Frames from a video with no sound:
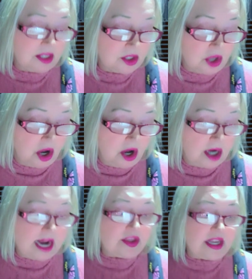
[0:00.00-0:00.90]

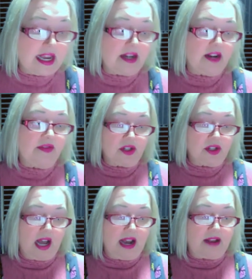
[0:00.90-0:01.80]
song at the end of his
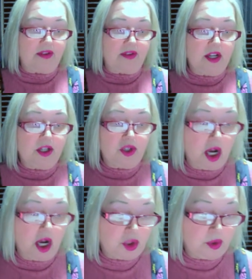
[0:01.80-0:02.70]
life.
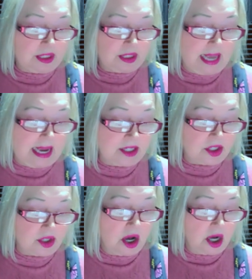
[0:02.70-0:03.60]
Joshua sang a
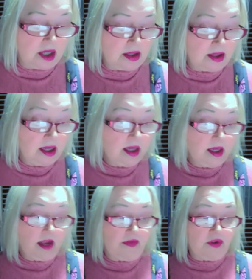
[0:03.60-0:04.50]
song,
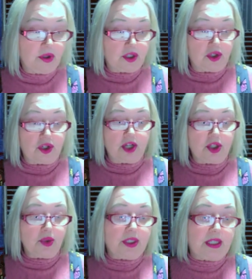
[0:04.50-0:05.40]
if you look at
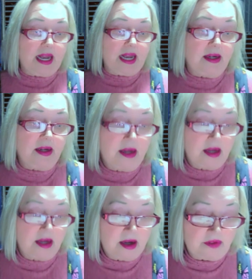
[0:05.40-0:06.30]
Joshua 10,
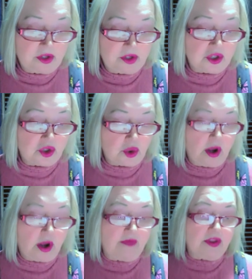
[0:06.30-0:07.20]
verses
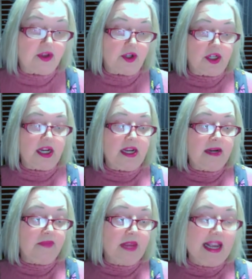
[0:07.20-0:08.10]
12 and
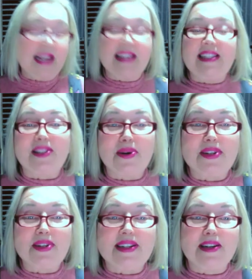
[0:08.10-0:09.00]
13. And so
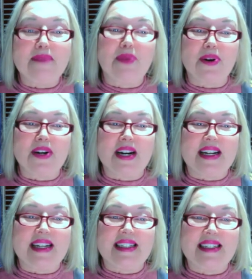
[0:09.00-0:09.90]
did
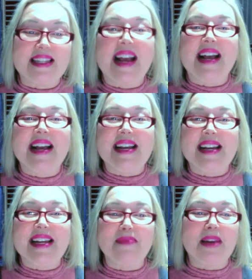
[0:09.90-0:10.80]
Deborah.
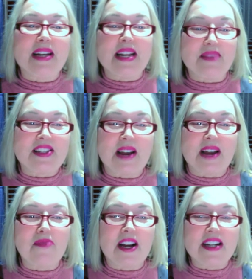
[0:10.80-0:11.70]
Yay! My name is
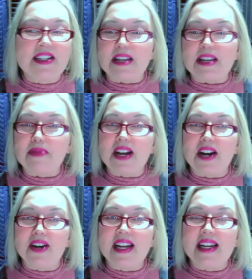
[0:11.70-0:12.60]
Deborah,
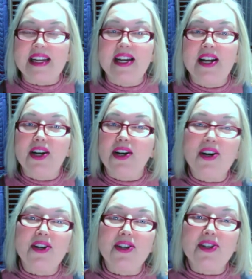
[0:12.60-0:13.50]
D-E-B-R-A.
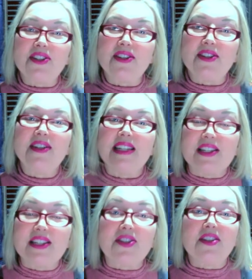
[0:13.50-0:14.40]
Hers
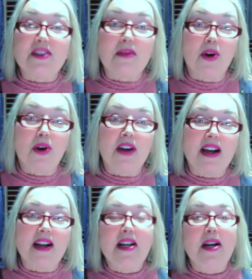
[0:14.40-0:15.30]
is
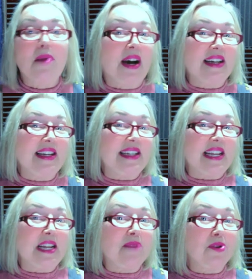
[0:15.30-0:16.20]
Deborah, but in
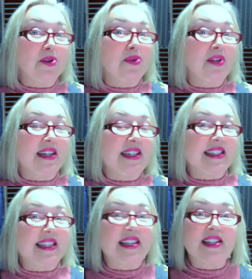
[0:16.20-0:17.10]
Hebrew,
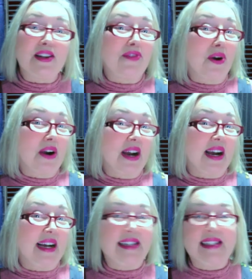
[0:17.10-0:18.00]
it's
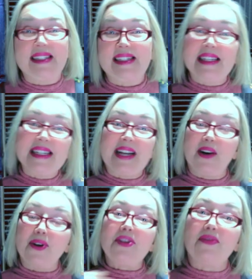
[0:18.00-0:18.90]
Devorah
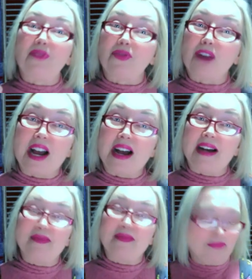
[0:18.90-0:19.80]
or
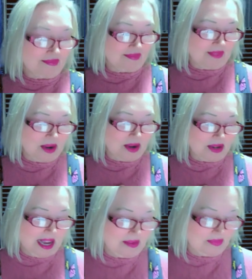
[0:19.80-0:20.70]
Devorah.
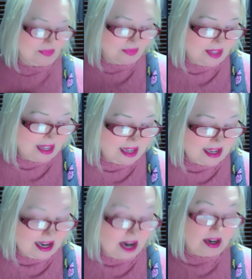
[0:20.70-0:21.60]
Okay.
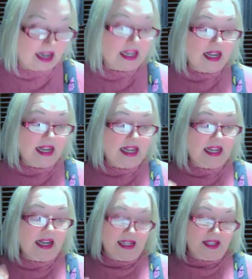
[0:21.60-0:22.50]
All right.
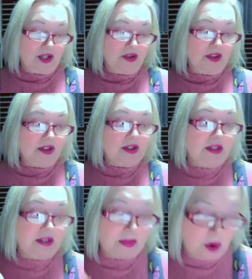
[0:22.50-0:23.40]
So the
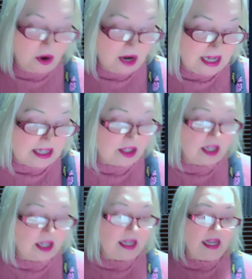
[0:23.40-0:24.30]
Deborah
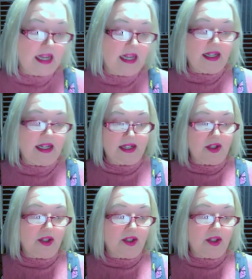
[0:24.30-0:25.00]
in